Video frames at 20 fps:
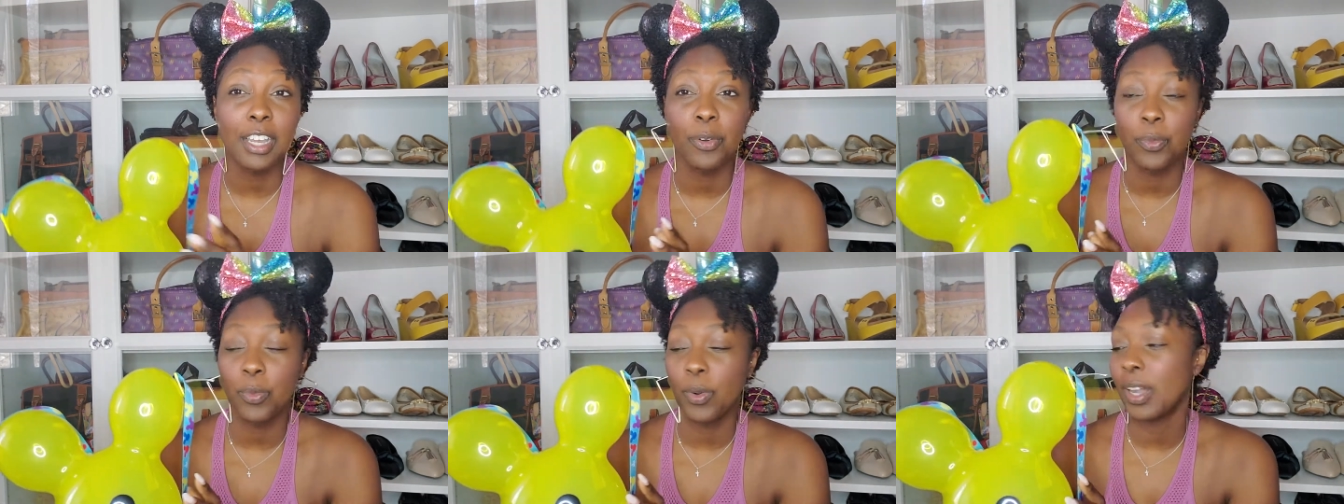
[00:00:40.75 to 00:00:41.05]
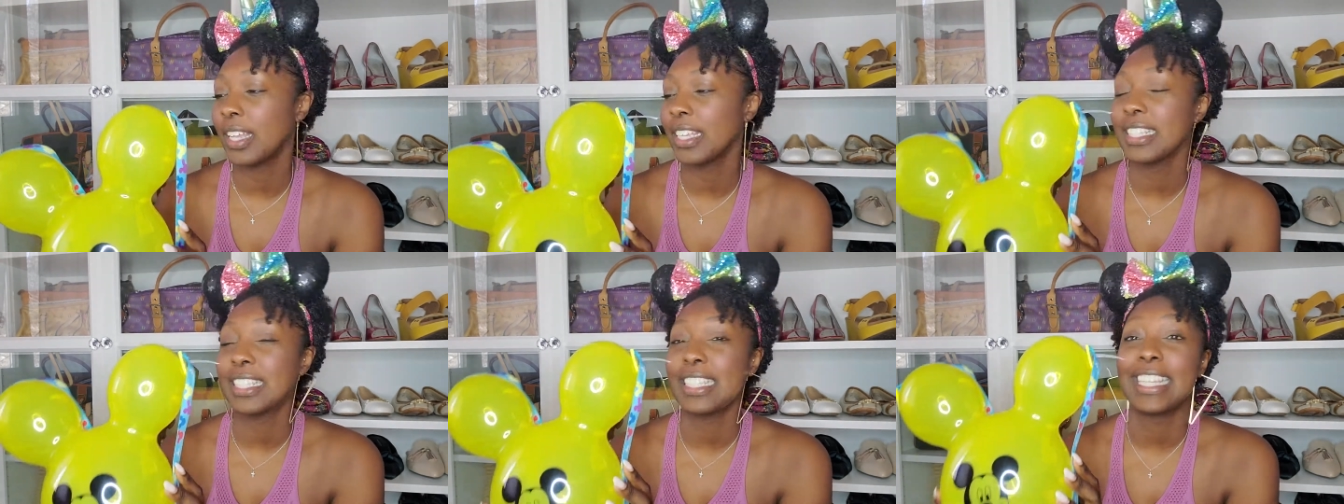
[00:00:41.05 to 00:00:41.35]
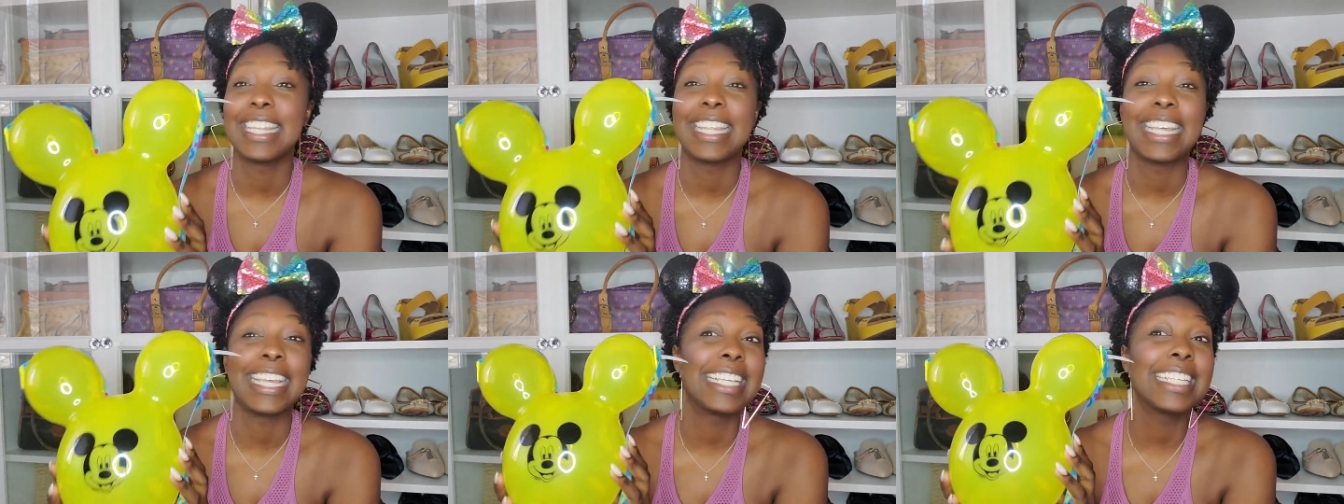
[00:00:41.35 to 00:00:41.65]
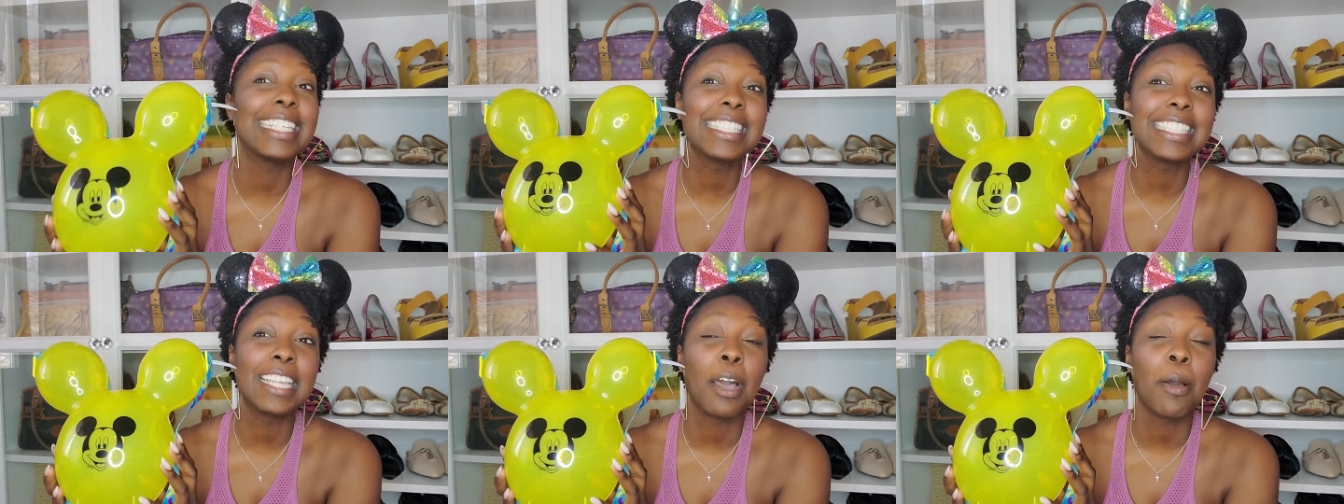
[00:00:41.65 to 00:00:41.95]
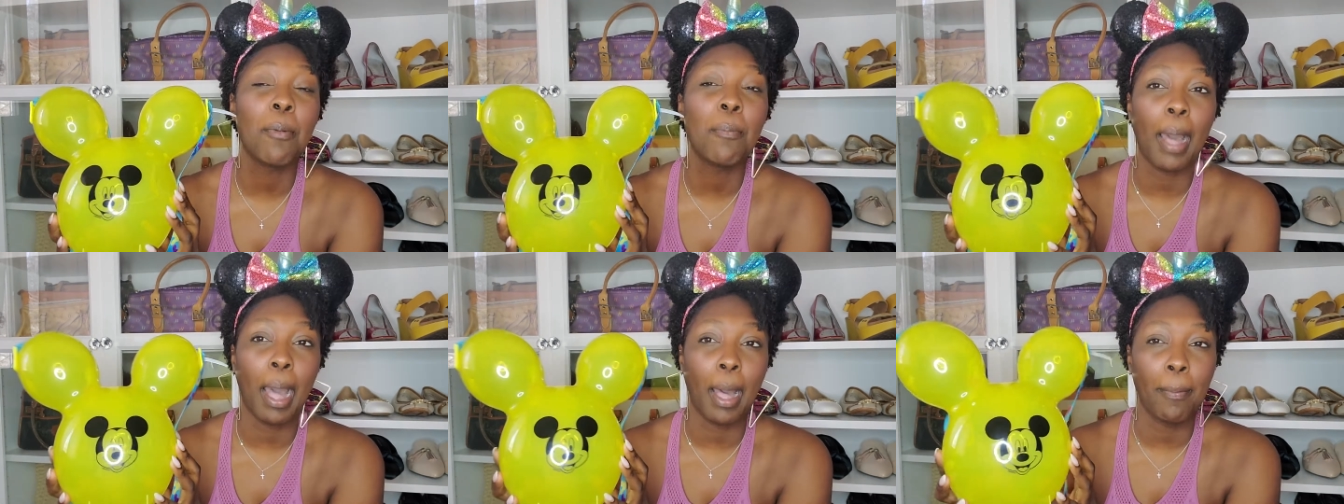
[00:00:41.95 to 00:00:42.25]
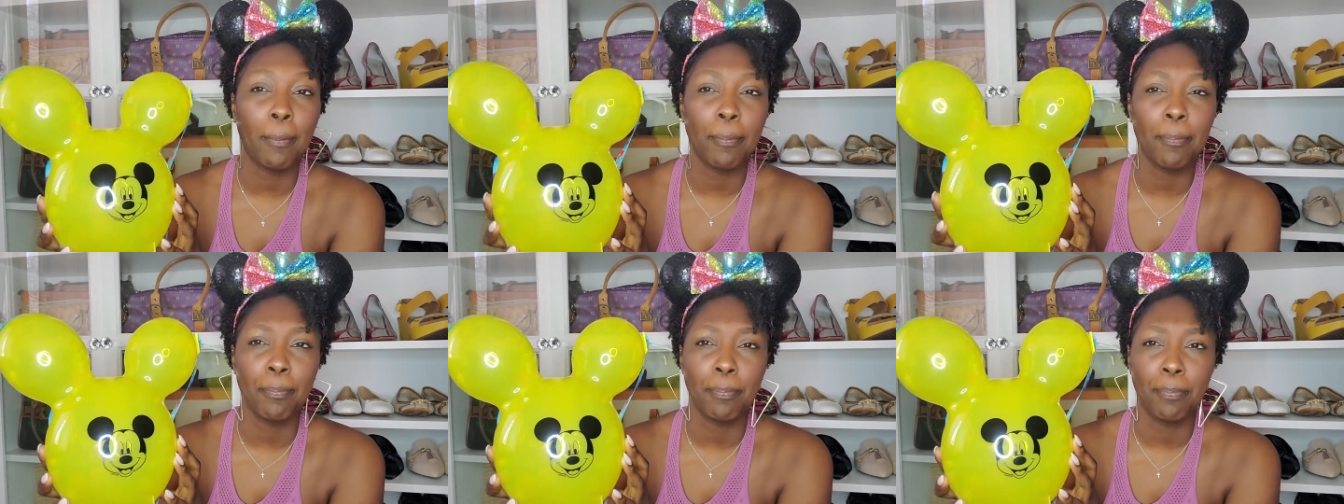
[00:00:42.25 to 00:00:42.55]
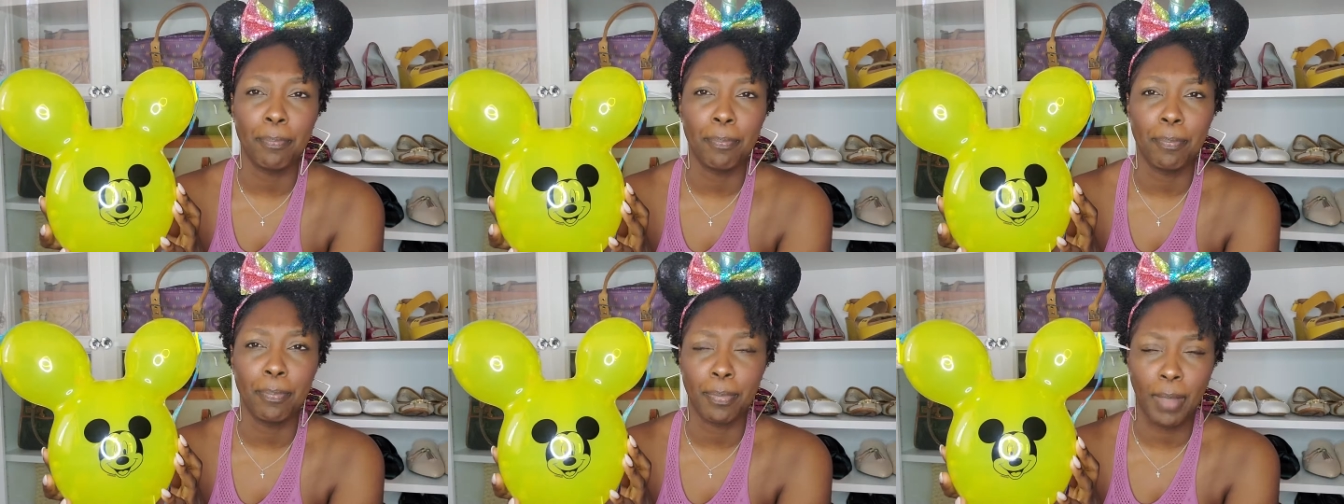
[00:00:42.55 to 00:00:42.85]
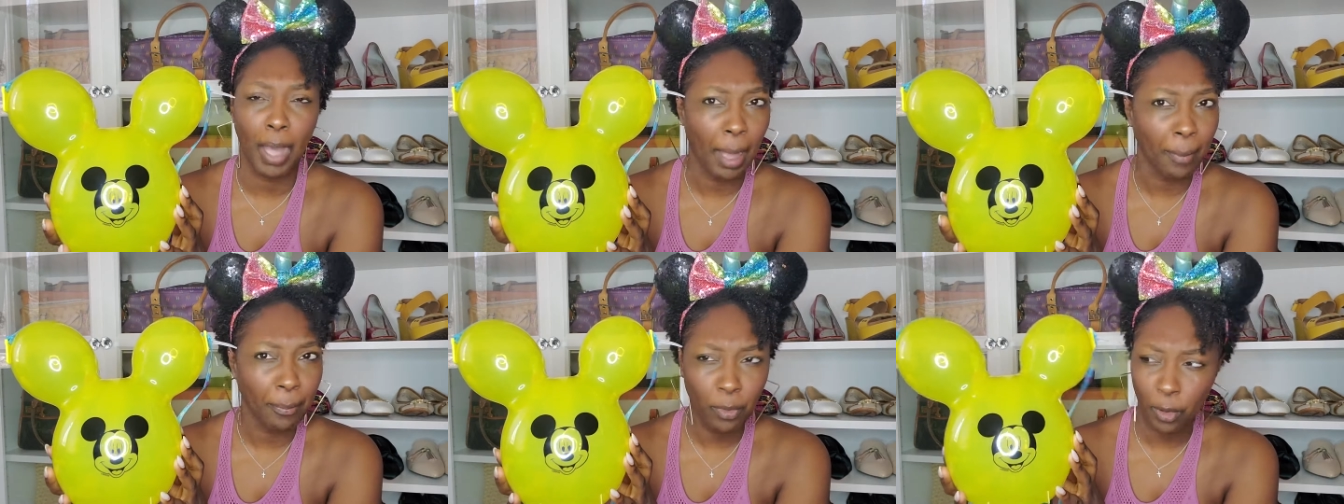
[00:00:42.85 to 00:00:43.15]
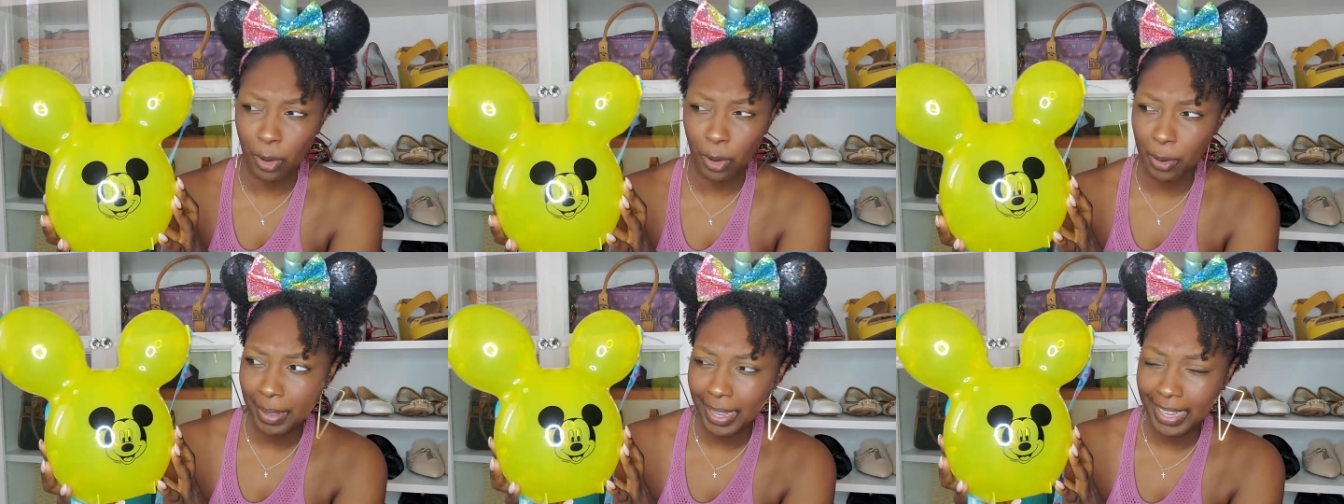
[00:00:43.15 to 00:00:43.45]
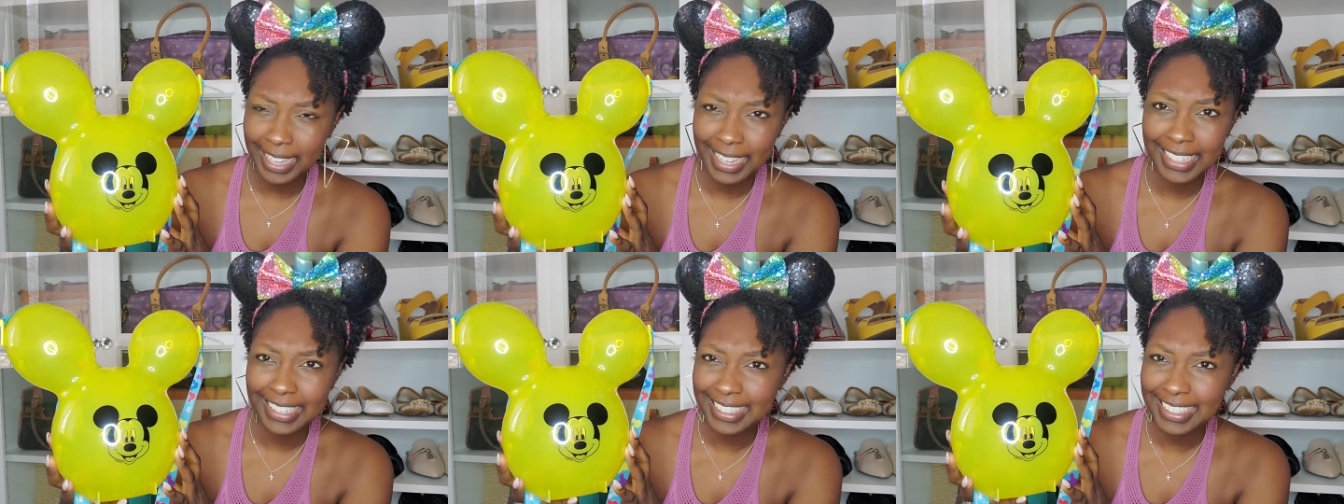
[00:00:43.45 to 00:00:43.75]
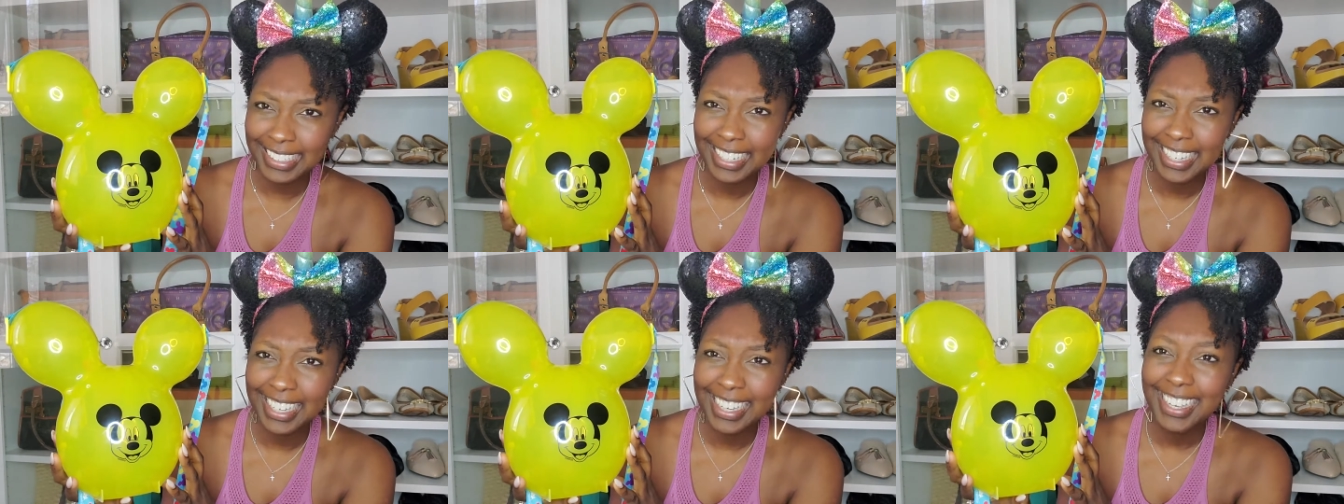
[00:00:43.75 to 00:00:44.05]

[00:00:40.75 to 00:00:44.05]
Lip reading: was this popcorn bucket.